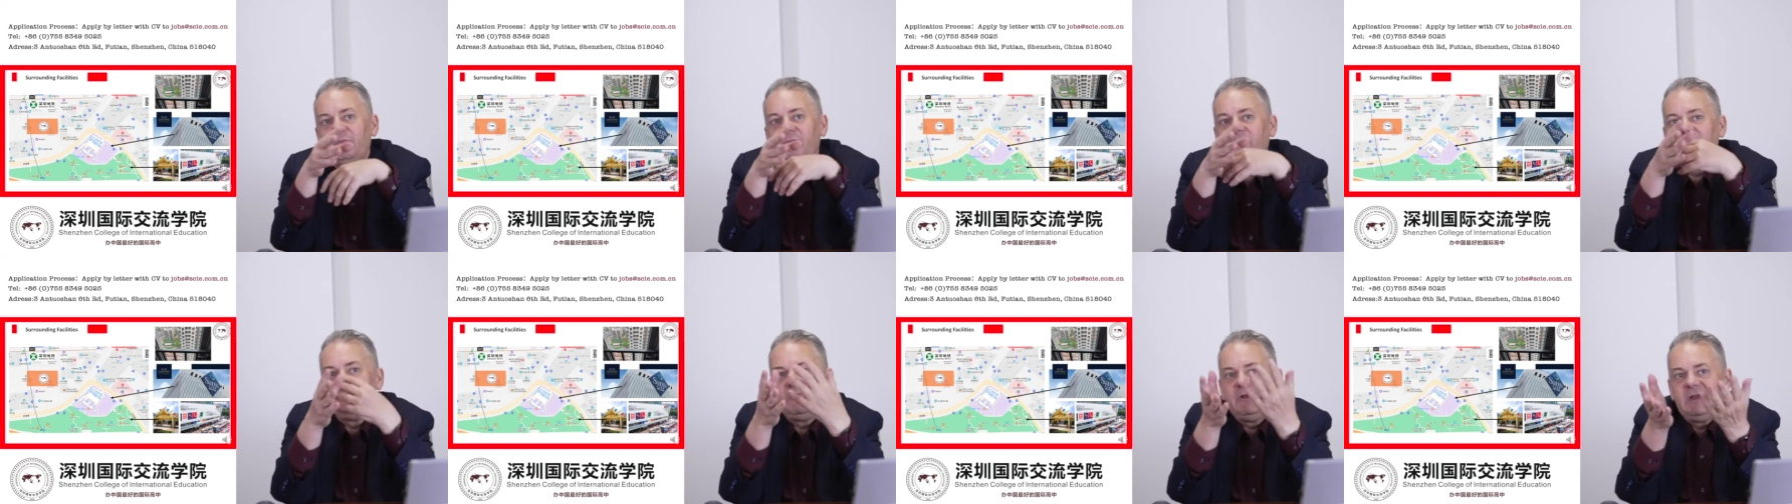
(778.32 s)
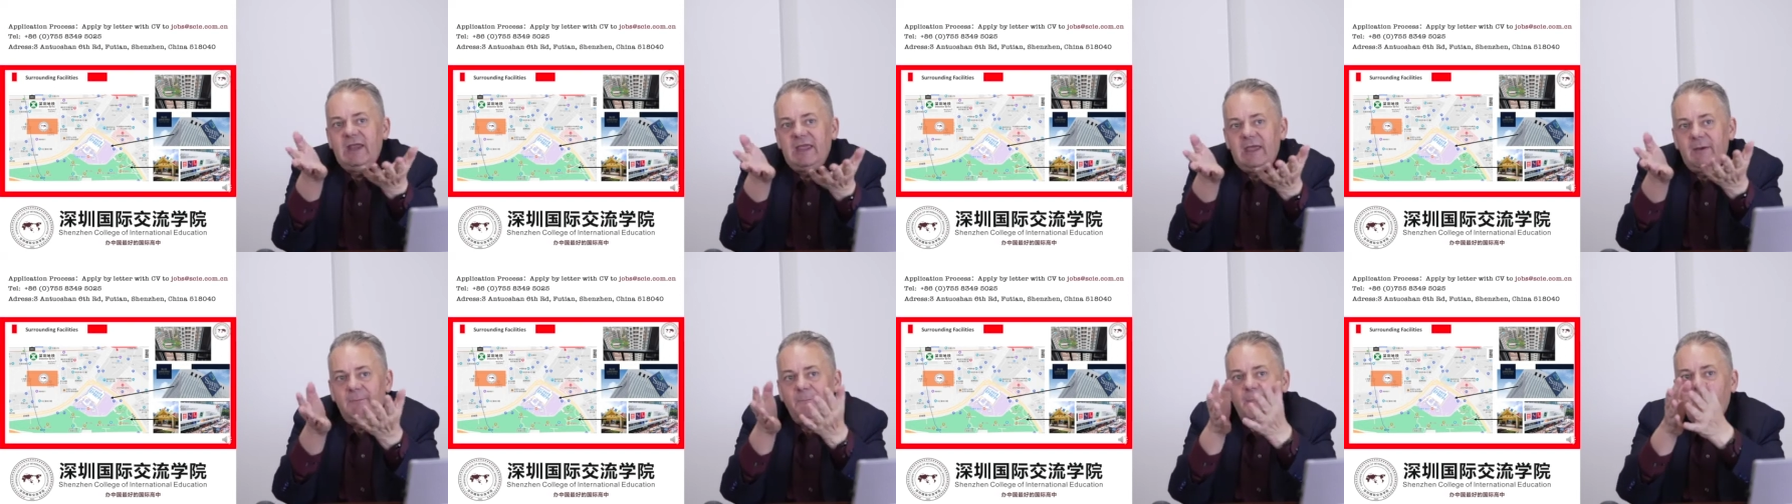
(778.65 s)

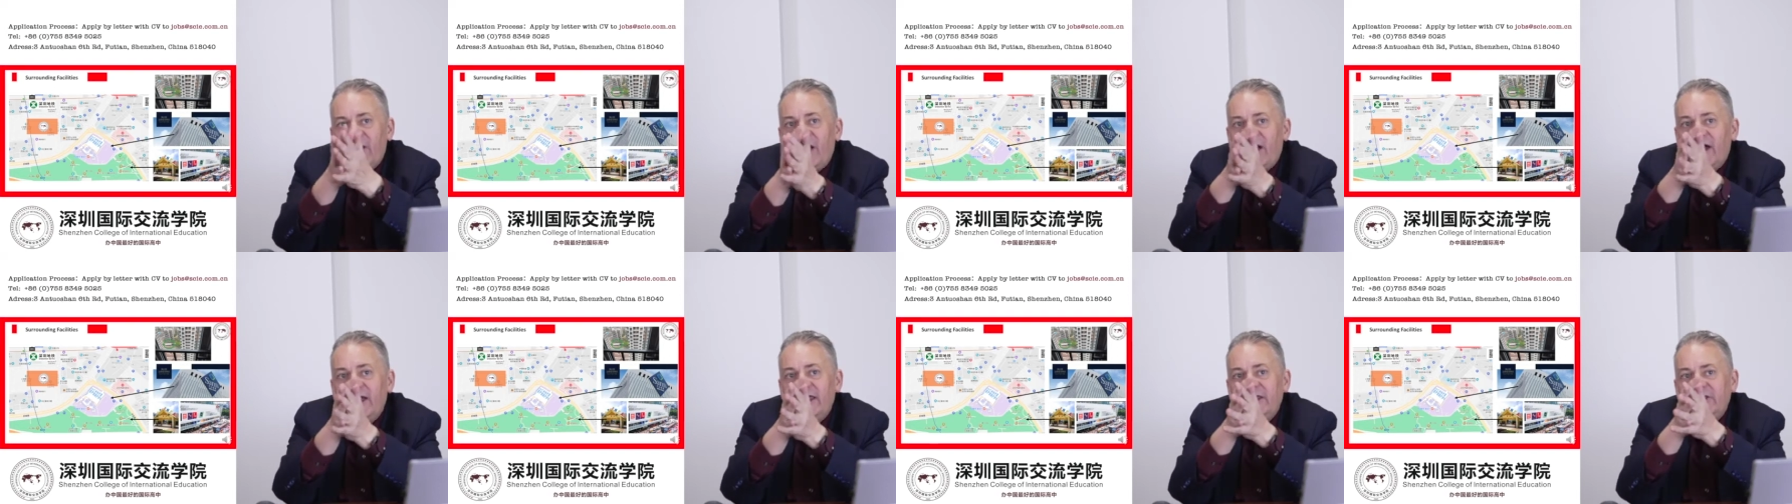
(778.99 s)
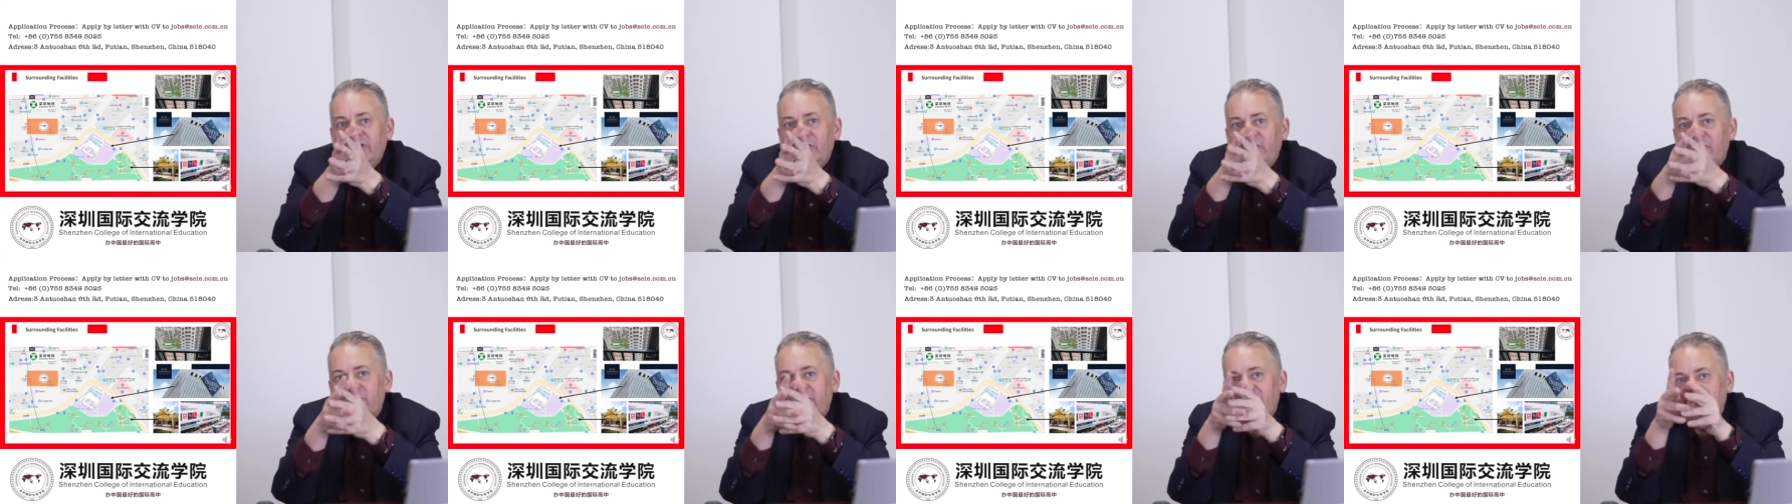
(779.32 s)
Nearby,
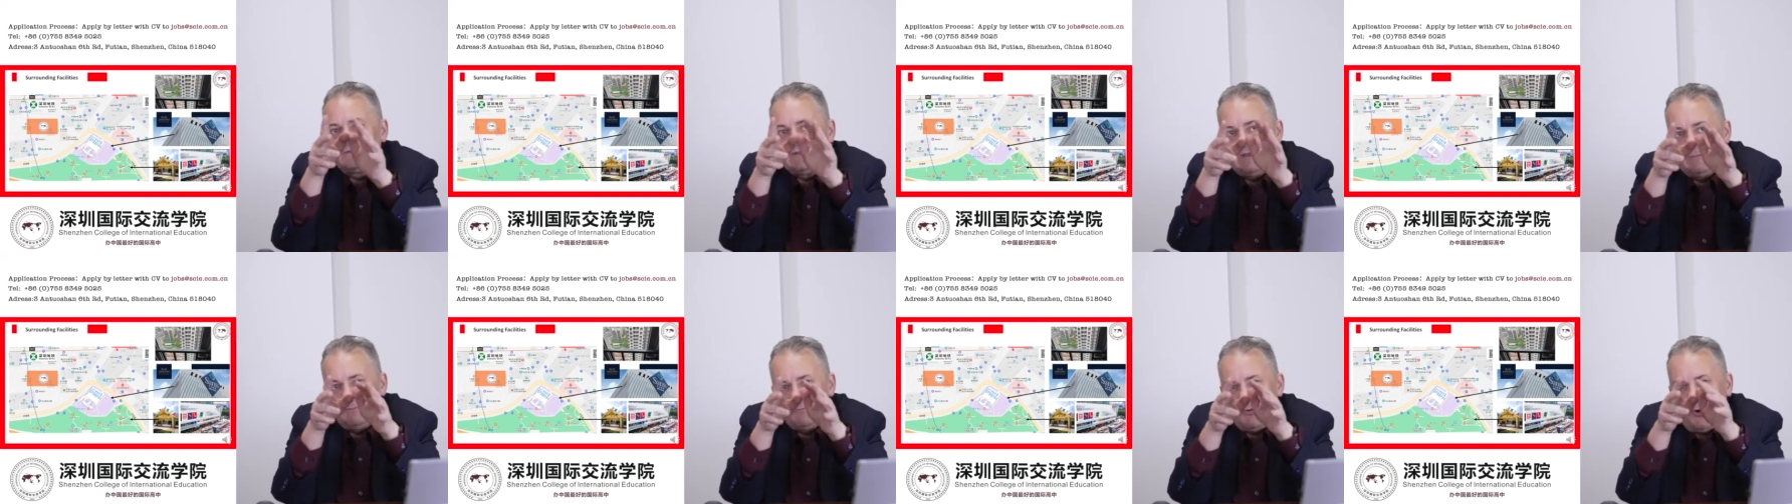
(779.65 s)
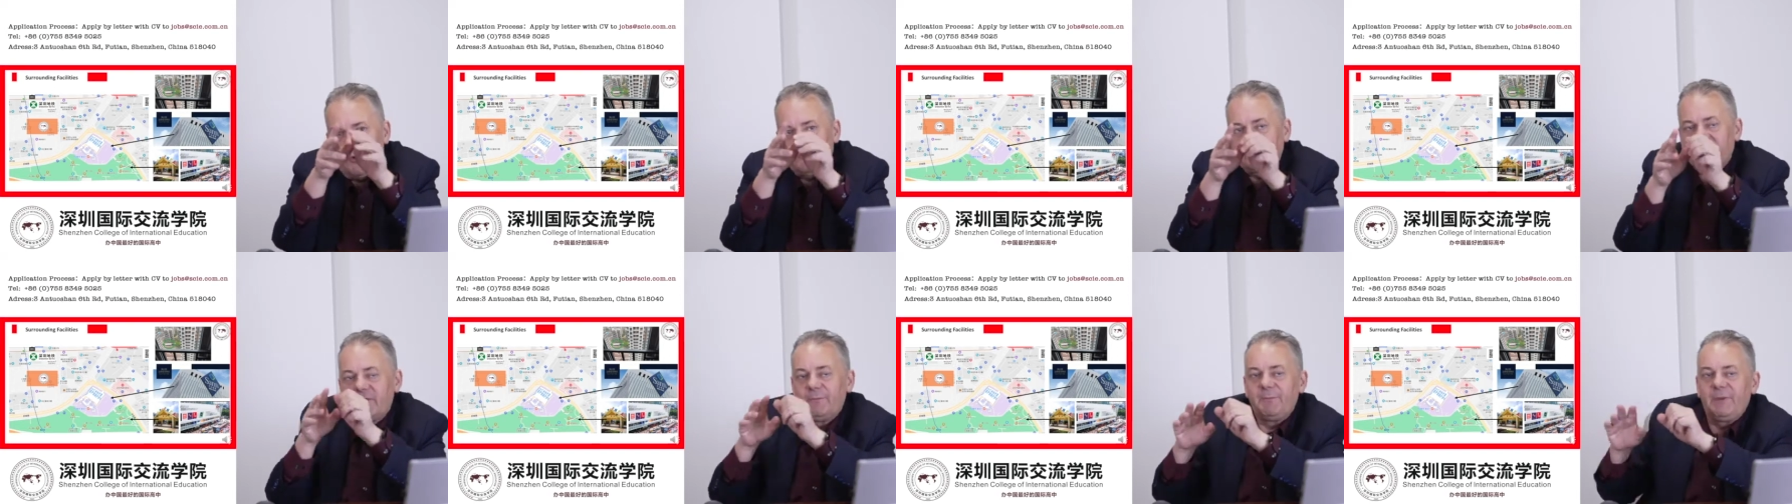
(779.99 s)
you can see
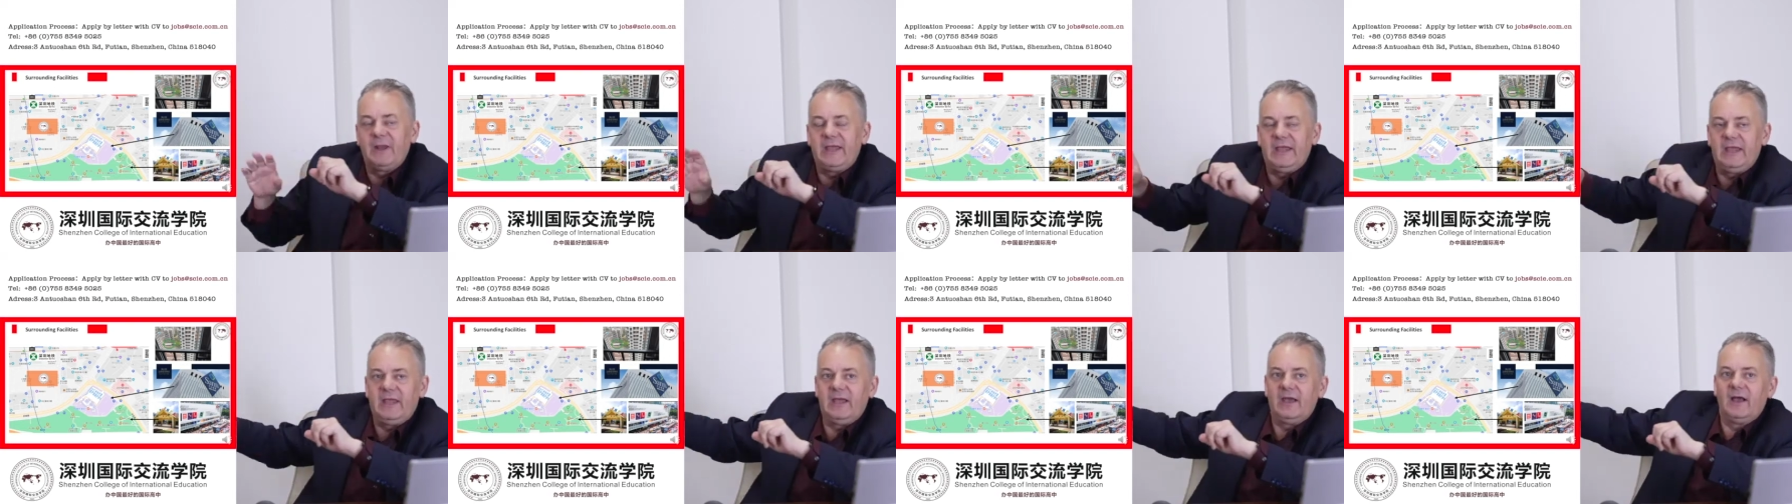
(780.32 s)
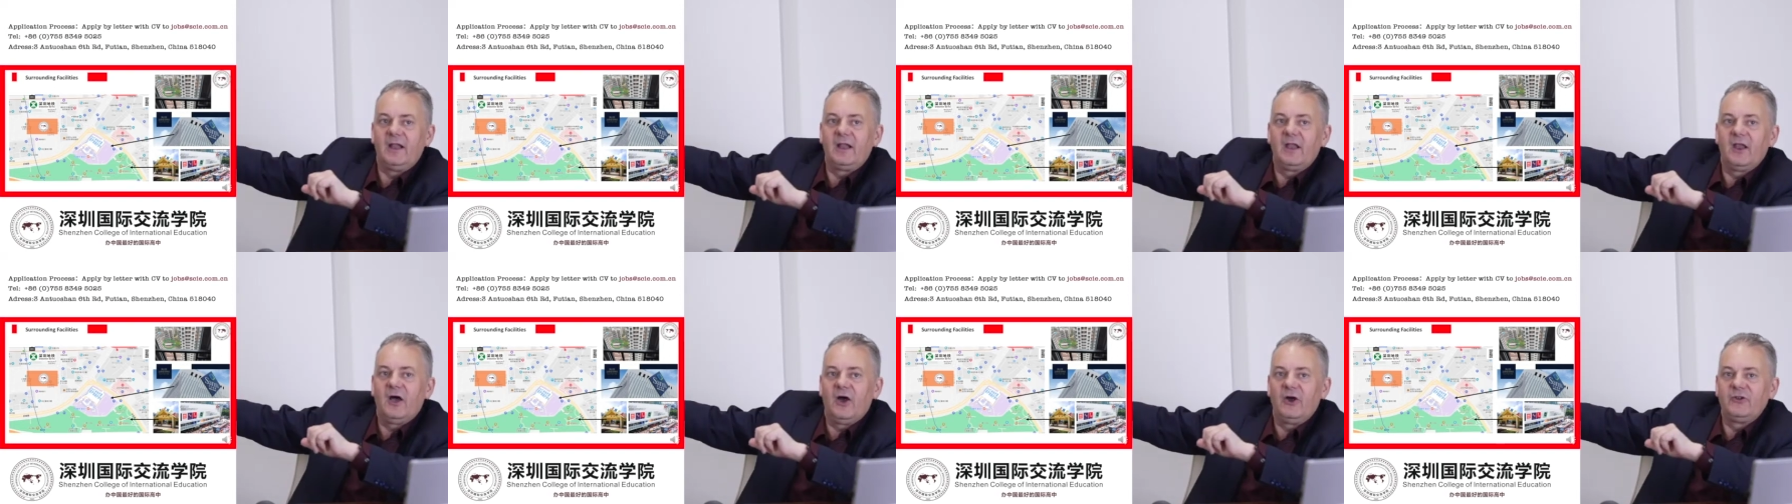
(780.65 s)
possibly
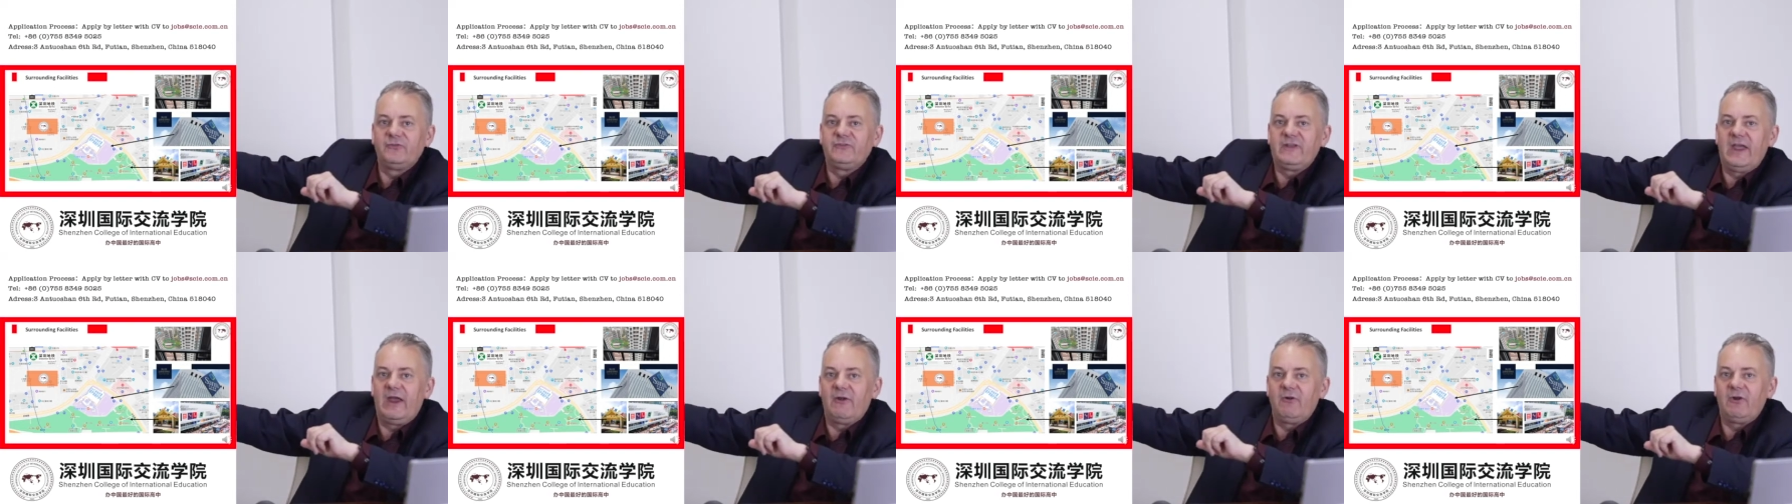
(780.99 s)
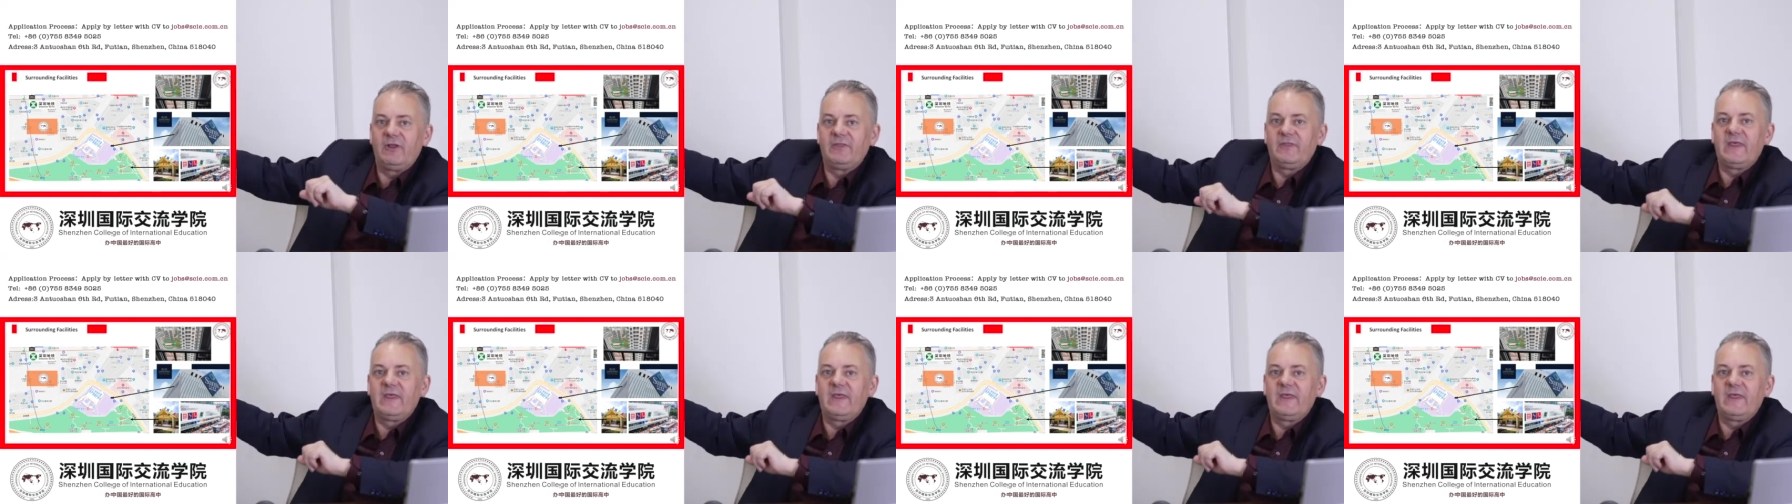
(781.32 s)
a large area.